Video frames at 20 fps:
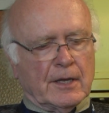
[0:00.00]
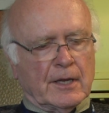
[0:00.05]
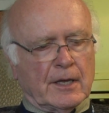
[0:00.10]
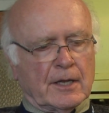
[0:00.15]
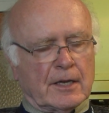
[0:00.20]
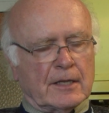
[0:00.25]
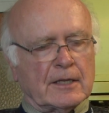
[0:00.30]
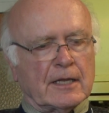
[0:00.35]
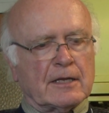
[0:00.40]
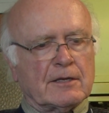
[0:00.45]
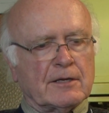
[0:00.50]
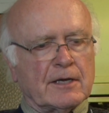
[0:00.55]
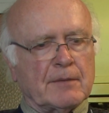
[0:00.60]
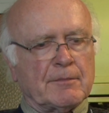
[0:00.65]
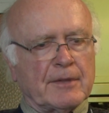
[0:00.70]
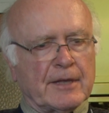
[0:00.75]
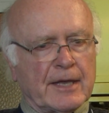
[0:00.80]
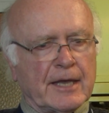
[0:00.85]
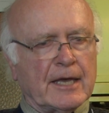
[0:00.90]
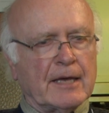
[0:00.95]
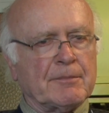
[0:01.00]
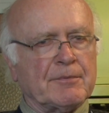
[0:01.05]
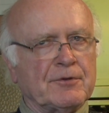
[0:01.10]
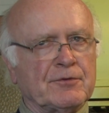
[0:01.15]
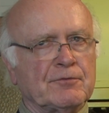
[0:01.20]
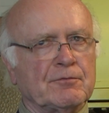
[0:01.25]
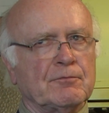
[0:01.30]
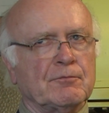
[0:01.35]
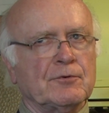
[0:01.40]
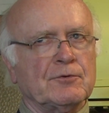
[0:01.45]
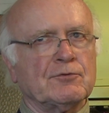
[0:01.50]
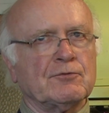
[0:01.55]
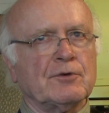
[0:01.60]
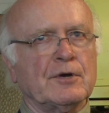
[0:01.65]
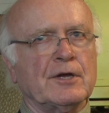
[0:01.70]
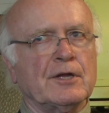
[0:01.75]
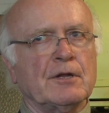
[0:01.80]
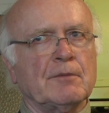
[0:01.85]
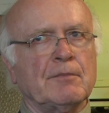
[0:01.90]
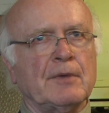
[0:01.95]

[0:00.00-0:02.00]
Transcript: And at that time, the campus was trying to